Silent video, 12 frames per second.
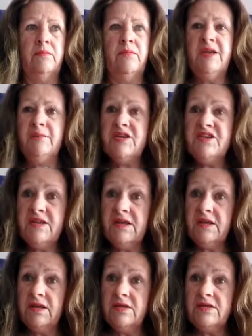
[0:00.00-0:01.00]
being
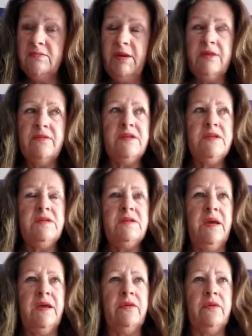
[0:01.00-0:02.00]
meticulous about
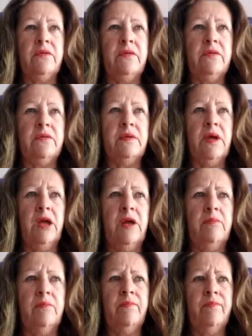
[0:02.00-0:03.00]
details,
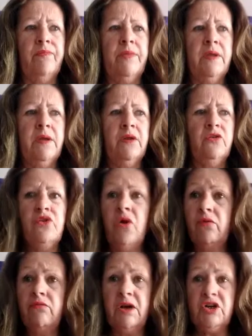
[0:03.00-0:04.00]

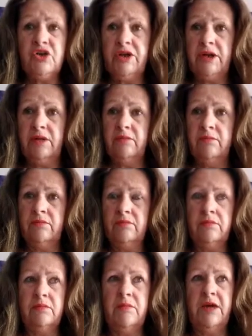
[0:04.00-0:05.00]
not rushing
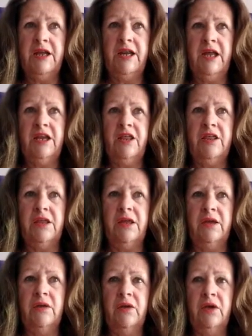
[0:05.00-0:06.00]
at
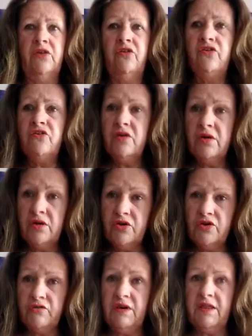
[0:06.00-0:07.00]
anything, just
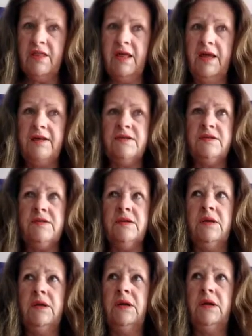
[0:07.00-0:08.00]
nurturing that
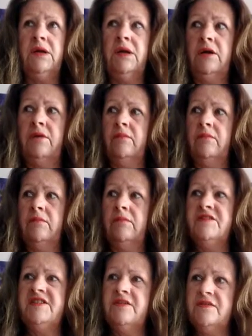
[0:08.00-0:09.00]

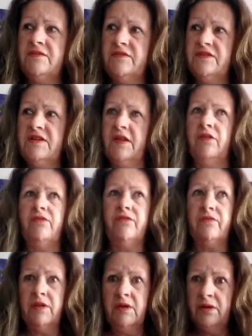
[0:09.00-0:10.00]
sense of self
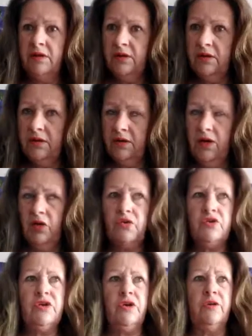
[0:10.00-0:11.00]

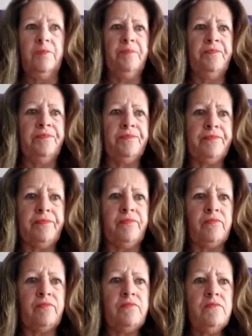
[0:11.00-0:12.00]
long term.
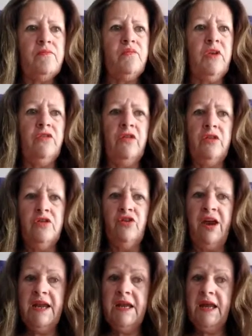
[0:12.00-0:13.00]
So the
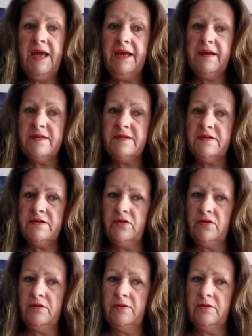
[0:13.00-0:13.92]
dragon eggs,